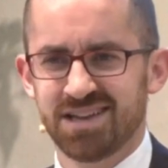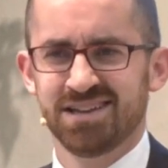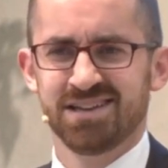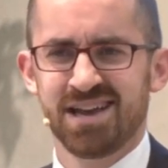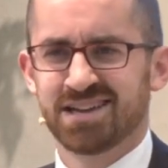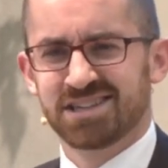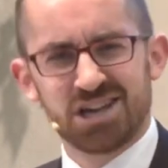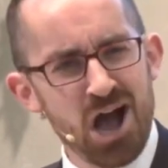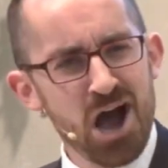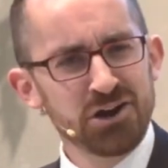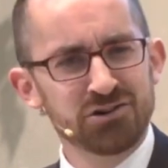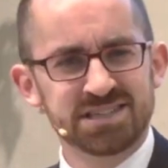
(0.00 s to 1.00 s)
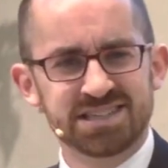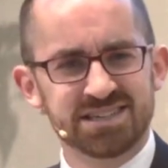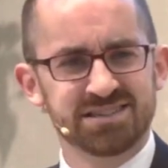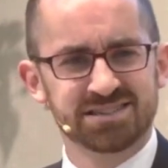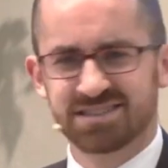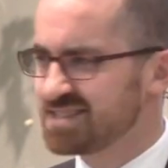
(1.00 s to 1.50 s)
Yeah, is it God or is it
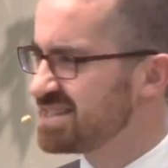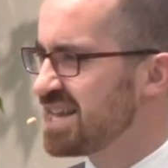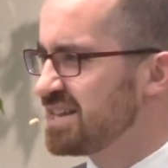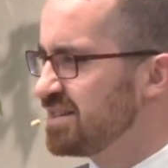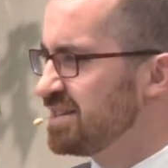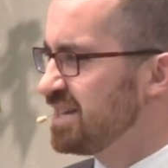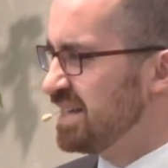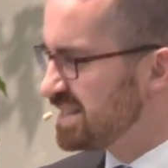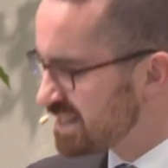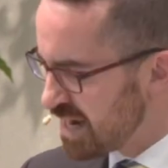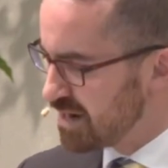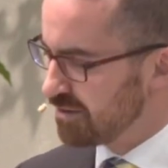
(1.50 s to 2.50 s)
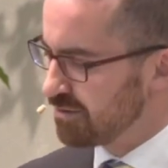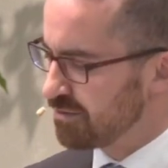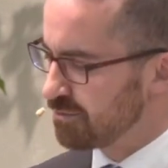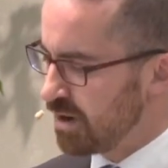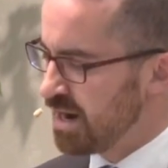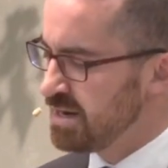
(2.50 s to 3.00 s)
Satan? It's Satan,
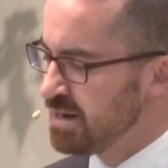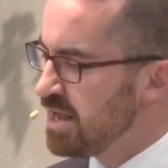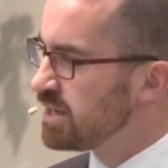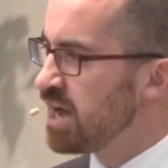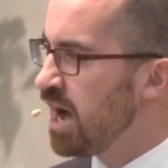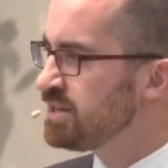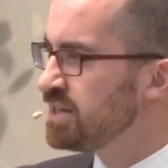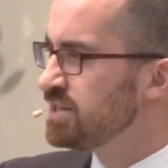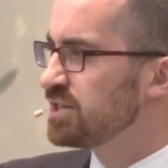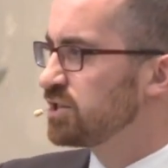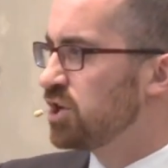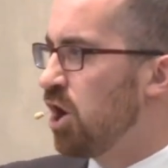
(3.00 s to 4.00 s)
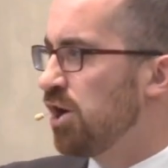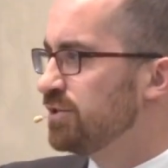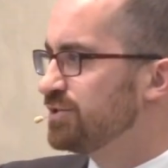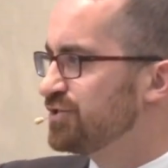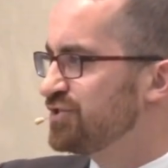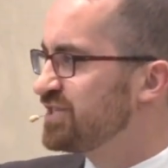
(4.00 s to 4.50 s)
right? God doesn't
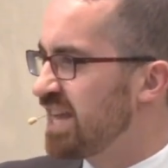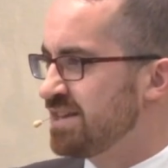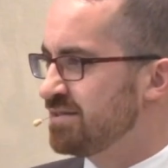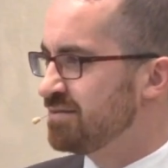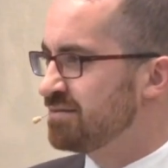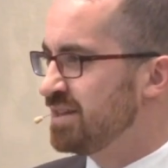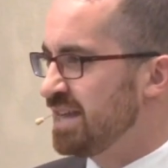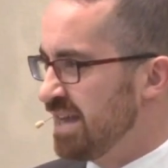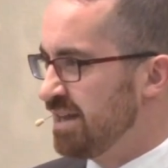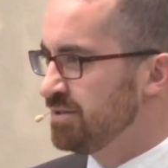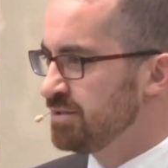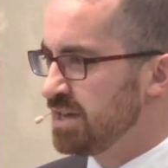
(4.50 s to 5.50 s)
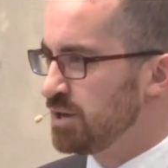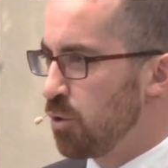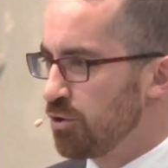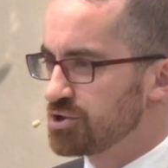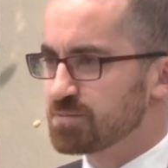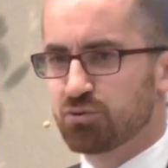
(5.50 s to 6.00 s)
call Satan in
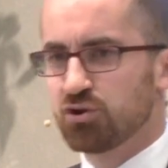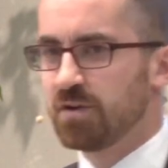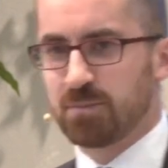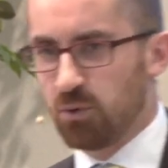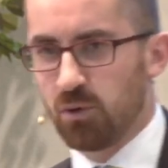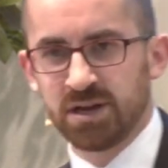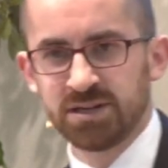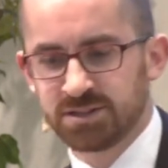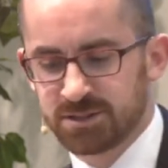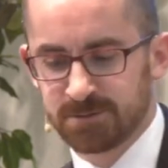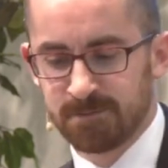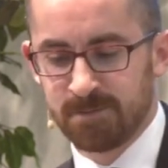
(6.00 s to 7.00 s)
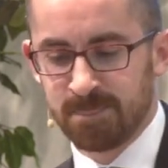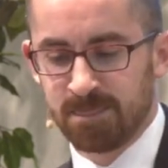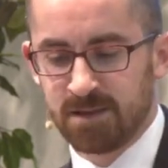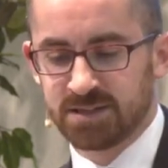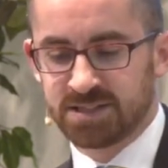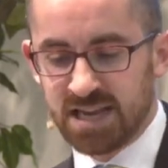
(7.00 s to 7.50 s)
order to prove a point.
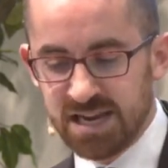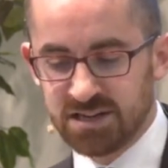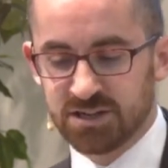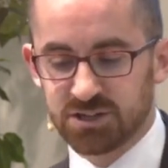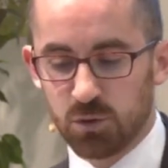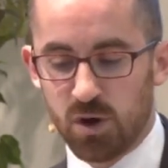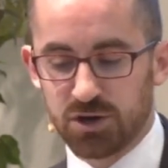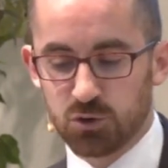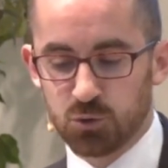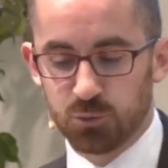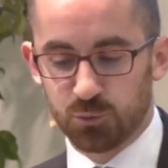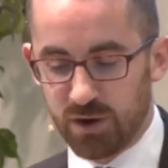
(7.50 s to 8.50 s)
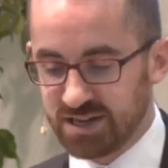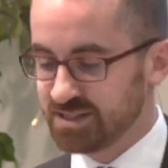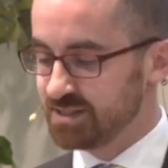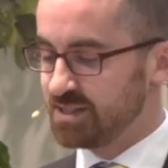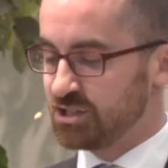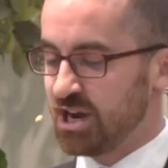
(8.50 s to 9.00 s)
Satan is the one who
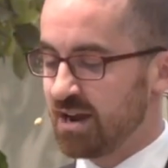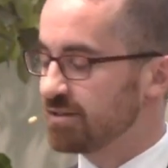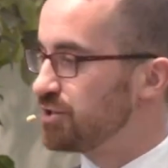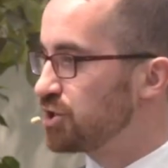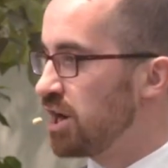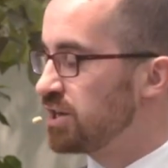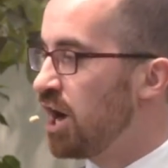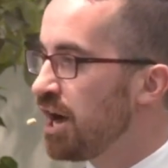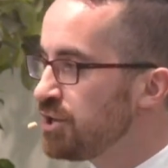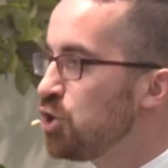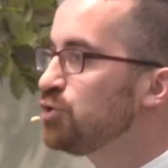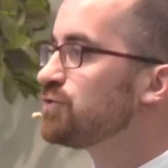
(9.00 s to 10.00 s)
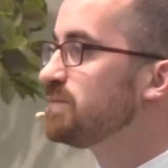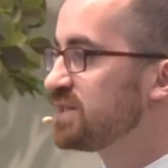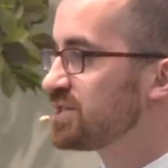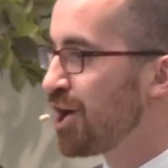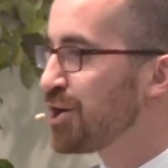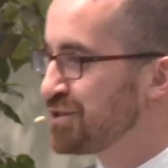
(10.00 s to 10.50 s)
raises the challenge. God knows from the
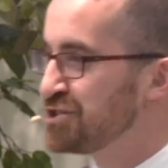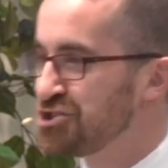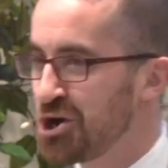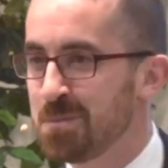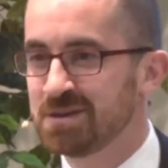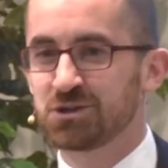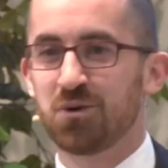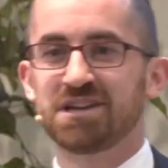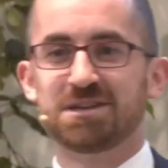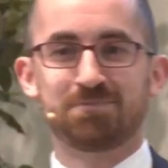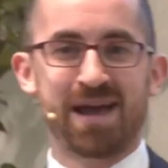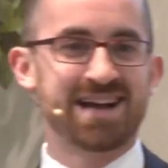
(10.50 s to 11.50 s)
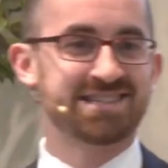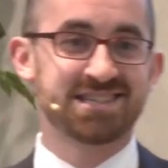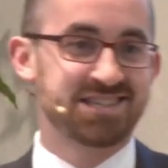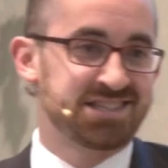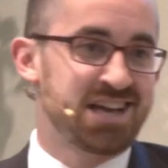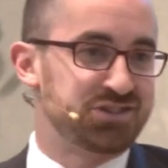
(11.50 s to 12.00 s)
start that Job is going to pass
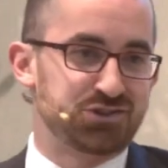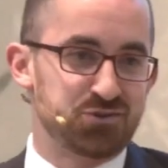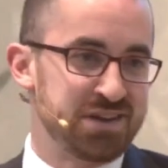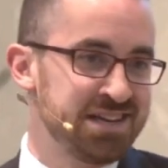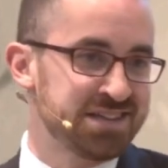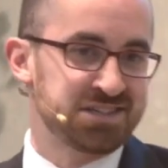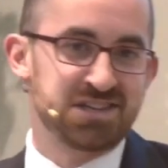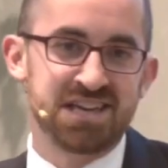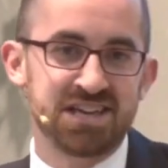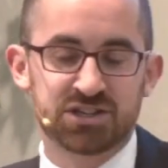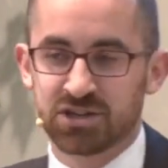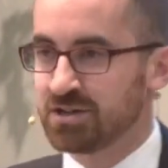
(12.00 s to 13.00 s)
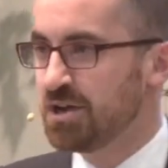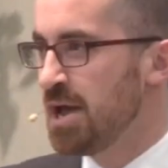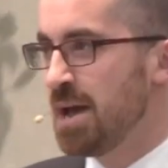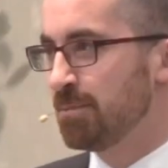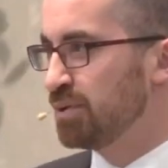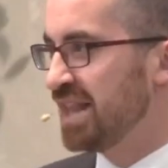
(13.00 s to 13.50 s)
this test, so he doesn't need to
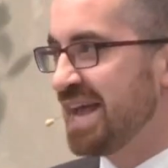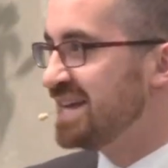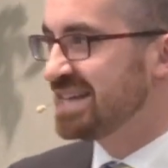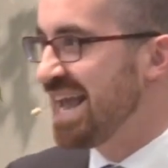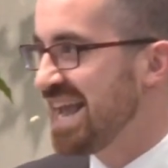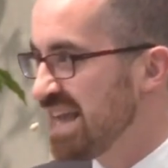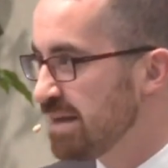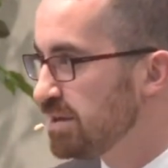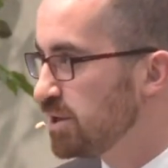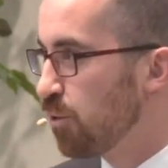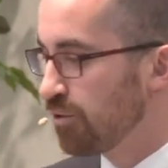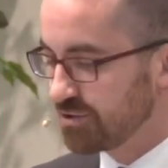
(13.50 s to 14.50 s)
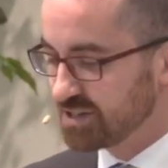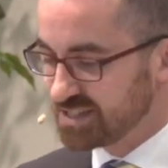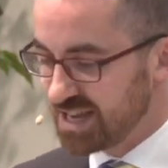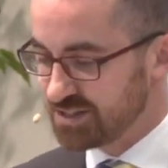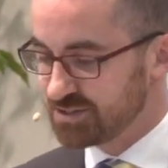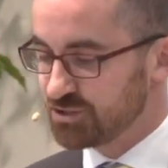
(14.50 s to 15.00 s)
play a game in order to
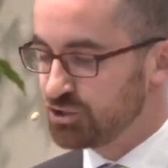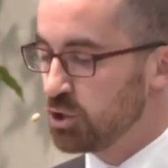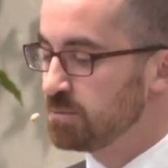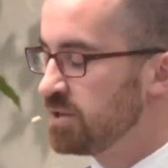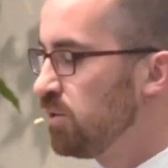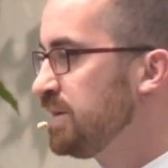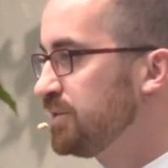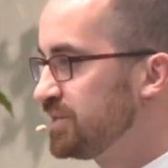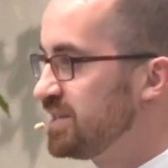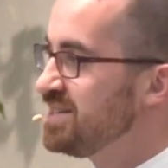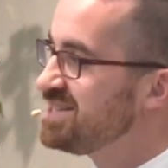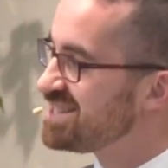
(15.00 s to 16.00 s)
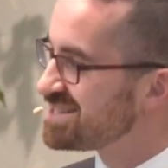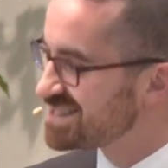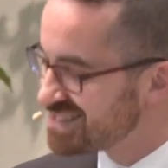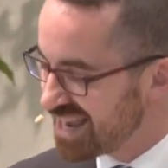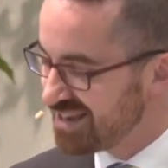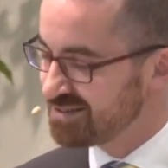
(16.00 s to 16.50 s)
test Job's loyalty. This is
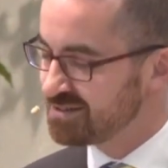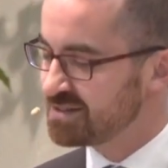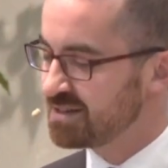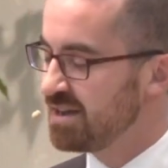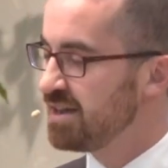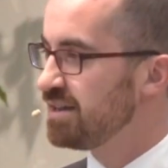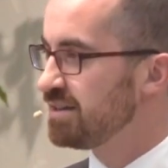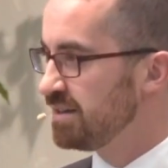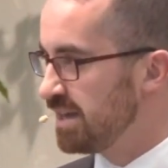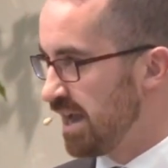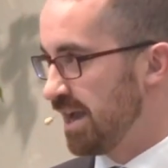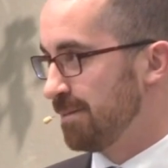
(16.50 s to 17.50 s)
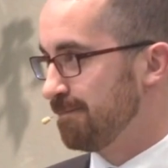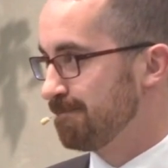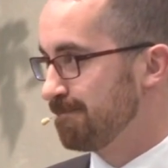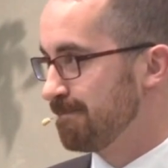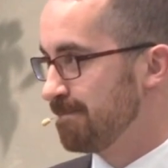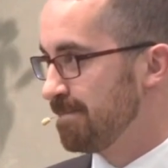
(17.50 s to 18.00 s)
Satan's game.
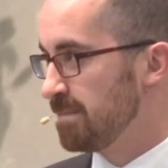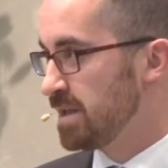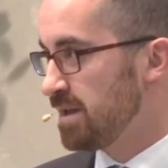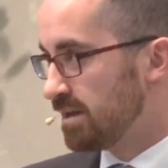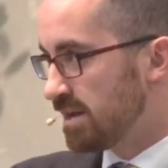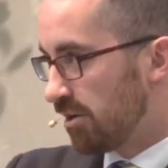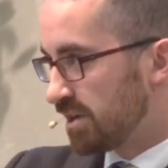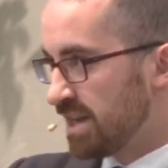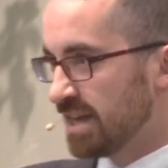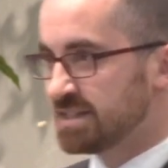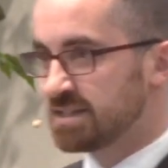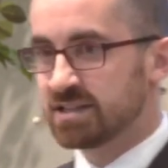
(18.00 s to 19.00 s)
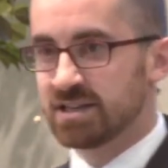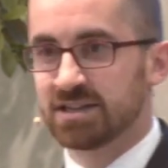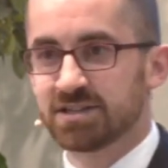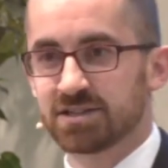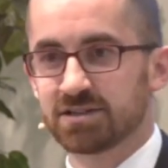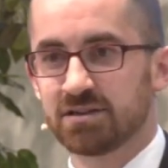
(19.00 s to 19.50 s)
Now, connected to
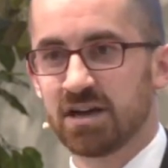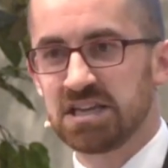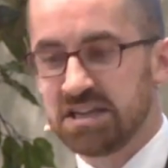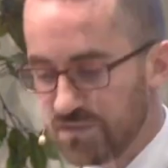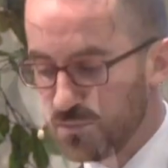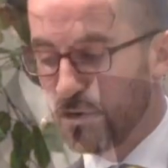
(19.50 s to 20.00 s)
this, an even more